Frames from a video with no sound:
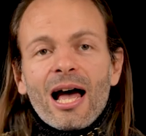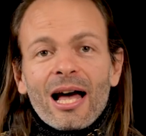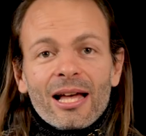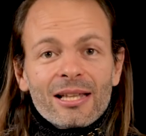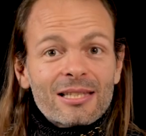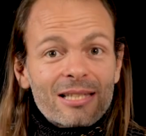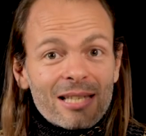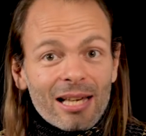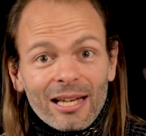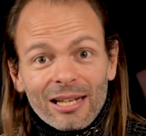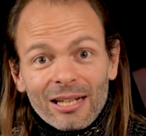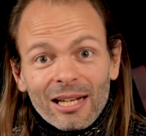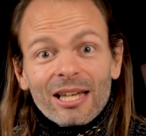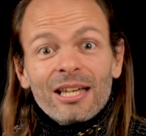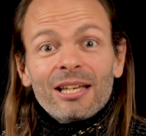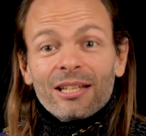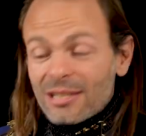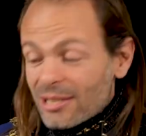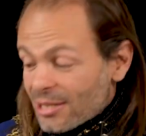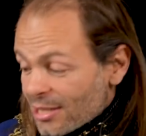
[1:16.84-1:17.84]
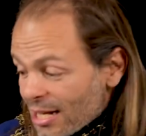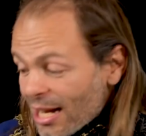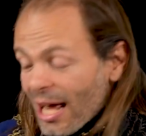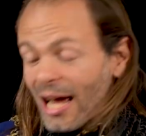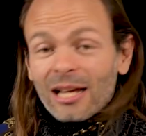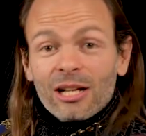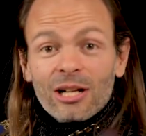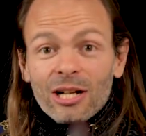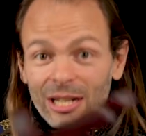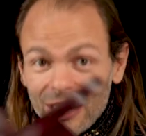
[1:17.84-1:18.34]
and then it's
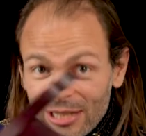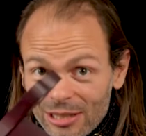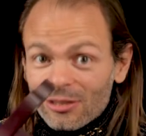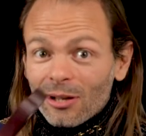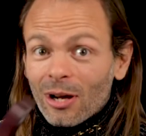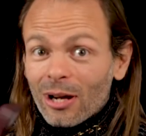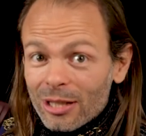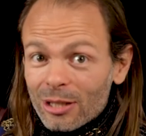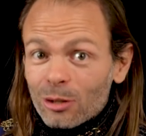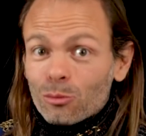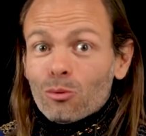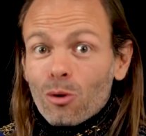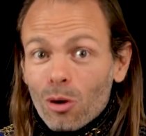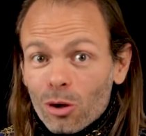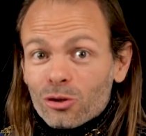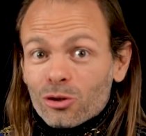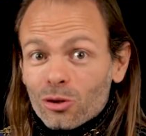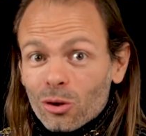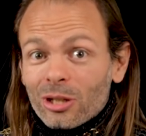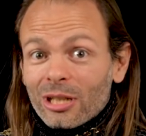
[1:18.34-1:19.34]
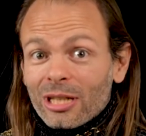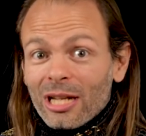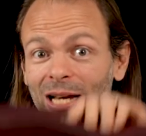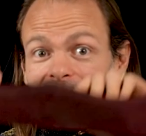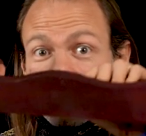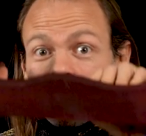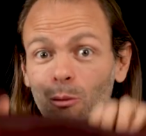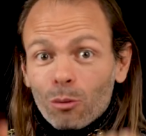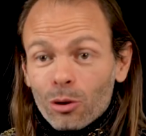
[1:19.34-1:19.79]
like literally rock solid, like I